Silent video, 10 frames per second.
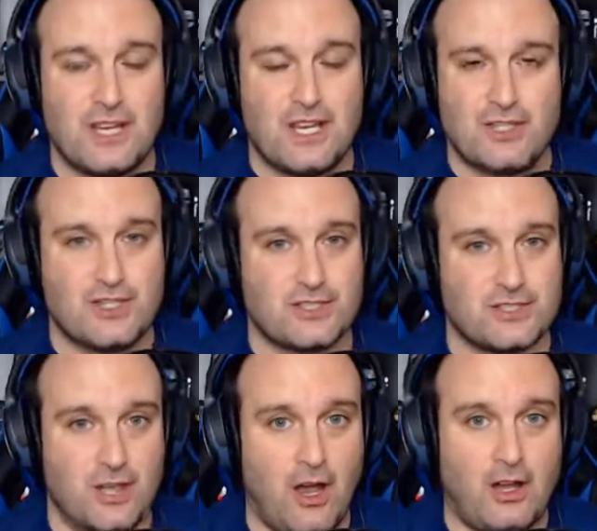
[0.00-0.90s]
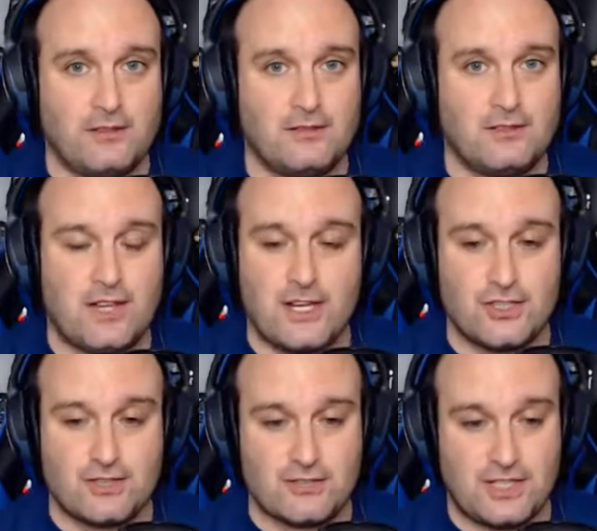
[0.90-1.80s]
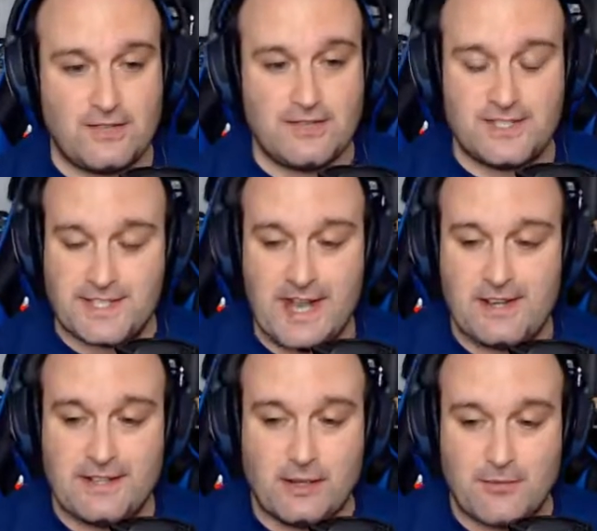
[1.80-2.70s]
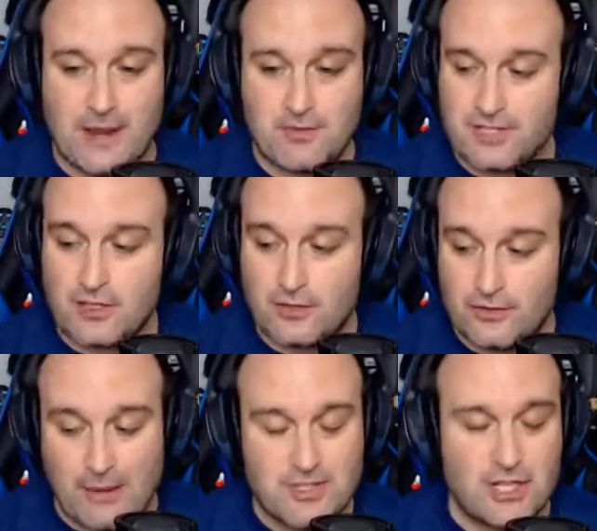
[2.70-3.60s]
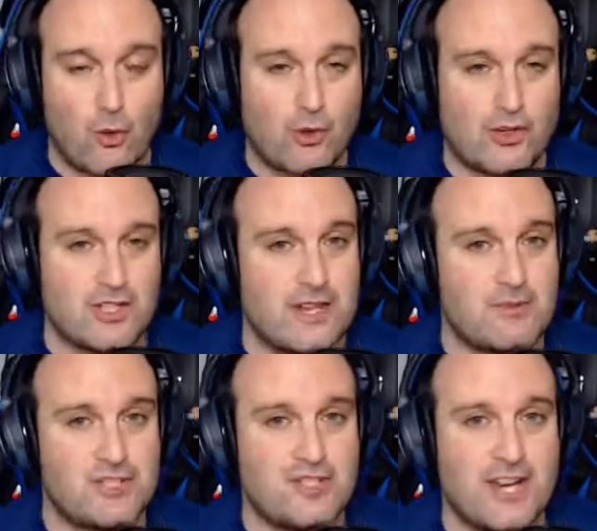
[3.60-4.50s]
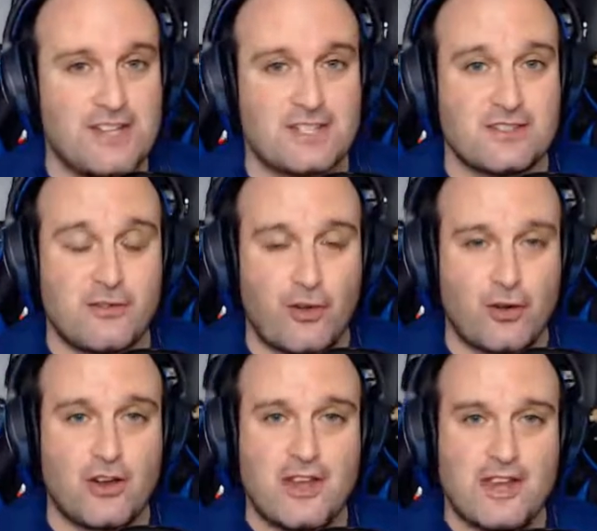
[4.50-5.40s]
just gone. And she even said, that was the origin, that was the genesis of her